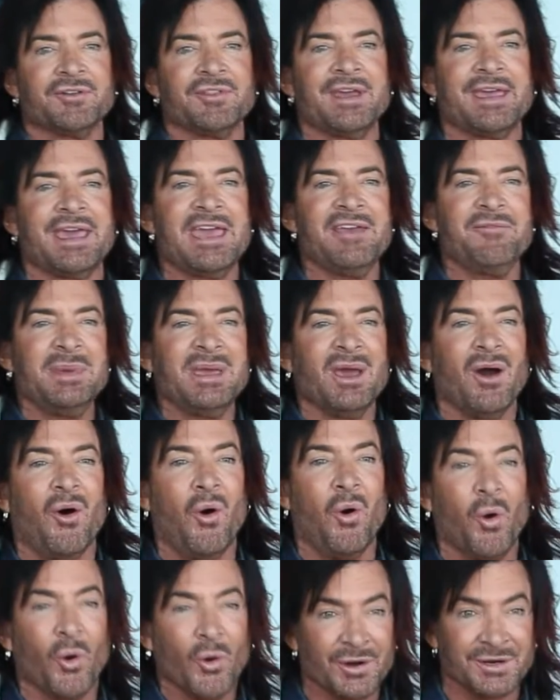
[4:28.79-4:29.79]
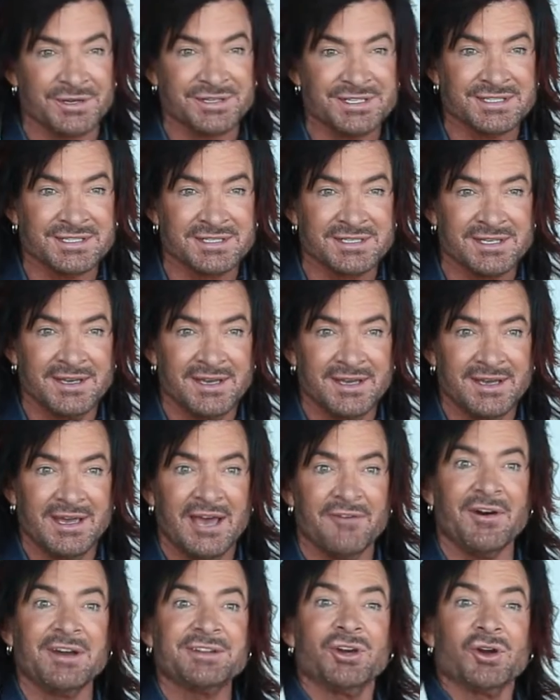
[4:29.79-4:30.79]
They gave me a horse. If
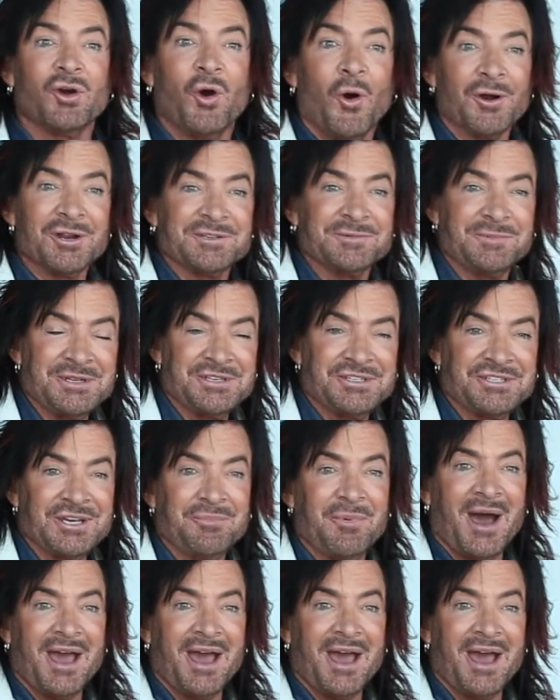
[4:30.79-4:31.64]
I took horsemanship,